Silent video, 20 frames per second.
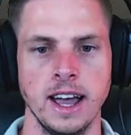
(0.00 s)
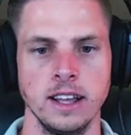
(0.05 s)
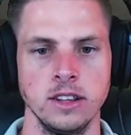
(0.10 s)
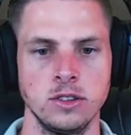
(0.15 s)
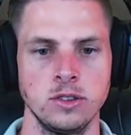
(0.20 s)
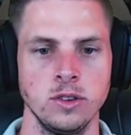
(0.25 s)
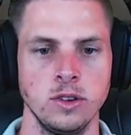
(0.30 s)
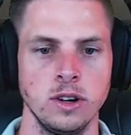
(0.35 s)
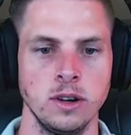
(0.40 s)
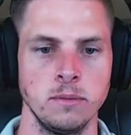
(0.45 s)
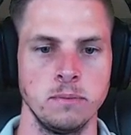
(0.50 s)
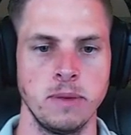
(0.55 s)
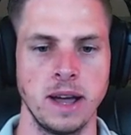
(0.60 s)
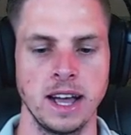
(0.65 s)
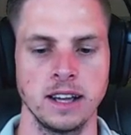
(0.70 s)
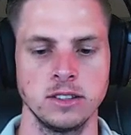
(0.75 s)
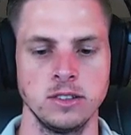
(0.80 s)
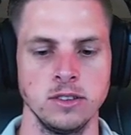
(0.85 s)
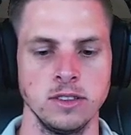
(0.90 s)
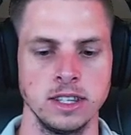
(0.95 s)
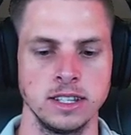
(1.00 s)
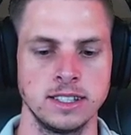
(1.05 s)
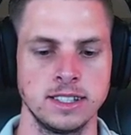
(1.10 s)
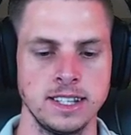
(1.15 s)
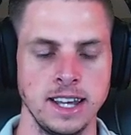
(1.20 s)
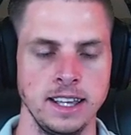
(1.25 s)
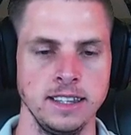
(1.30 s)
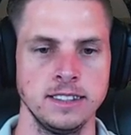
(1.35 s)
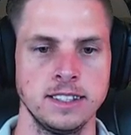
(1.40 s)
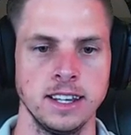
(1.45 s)
turn it back to the
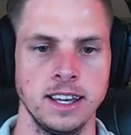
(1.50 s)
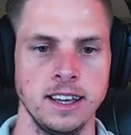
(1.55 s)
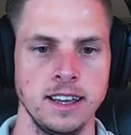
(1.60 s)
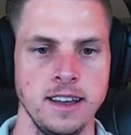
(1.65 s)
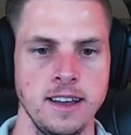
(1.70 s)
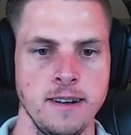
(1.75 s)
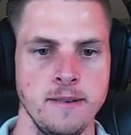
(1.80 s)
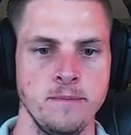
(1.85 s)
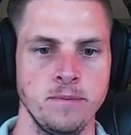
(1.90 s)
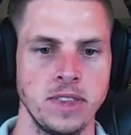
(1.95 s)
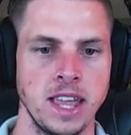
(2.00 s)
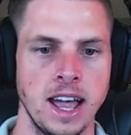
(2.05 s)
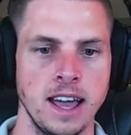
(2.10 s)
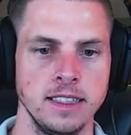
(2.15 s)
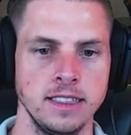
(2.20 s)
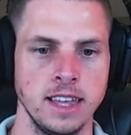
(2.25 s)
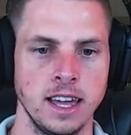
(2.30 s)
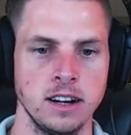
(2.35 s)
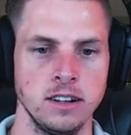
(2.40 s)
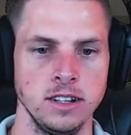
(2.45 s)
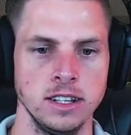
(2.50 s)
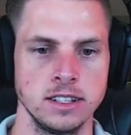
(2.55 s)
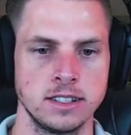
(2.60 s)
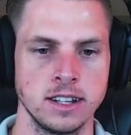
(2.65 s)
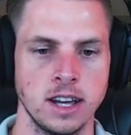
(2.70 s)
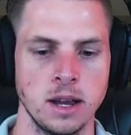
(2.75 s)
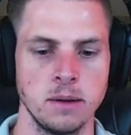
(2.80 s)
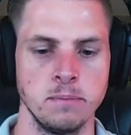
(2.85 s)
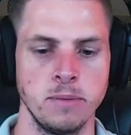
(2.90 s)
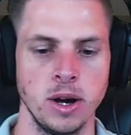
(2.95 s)
center, and that'll
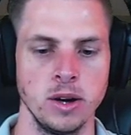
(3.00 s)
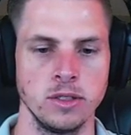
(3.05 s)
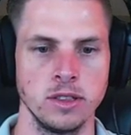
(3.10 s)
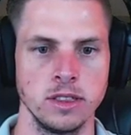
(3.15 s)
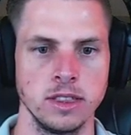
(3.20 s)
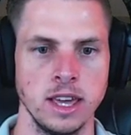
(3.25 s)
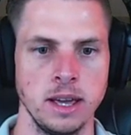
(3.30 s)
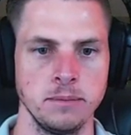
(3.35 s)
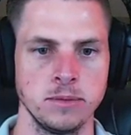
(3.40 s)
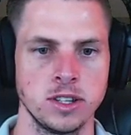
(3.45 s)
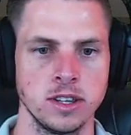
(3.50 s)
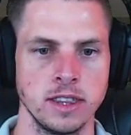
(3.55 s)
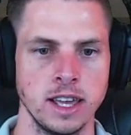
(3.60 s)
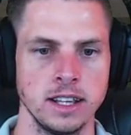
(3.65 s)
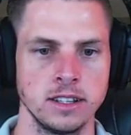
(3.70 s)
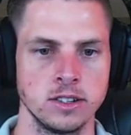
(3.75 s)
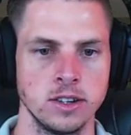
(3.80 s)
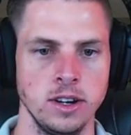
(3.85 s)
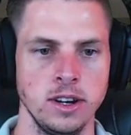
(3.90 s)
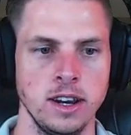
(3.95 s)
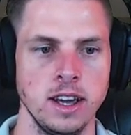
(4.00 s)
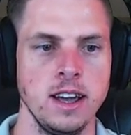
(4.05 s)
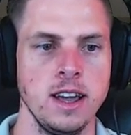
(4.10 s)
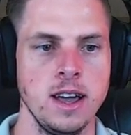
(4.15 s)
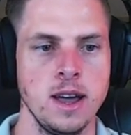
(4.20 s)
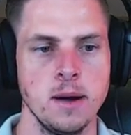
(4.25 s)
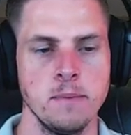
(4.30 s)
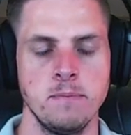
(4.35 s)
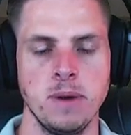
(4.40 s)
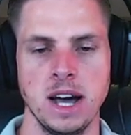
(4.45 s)
assign both of them, so that's good.
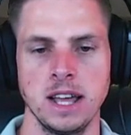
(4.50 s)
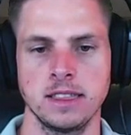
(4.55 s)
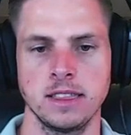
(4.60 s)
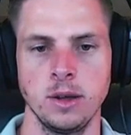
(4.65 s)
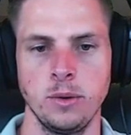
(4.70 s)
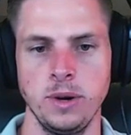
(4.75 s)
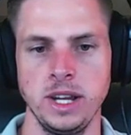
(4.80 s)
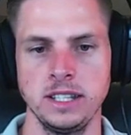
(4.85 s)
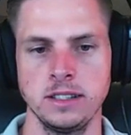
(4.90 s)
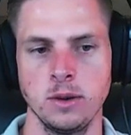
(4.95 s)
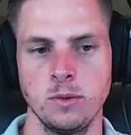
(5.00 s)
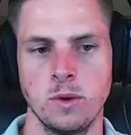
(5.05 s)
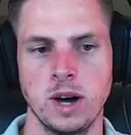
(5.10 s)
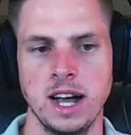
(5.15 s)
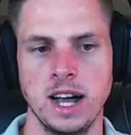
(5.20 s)
But the reason why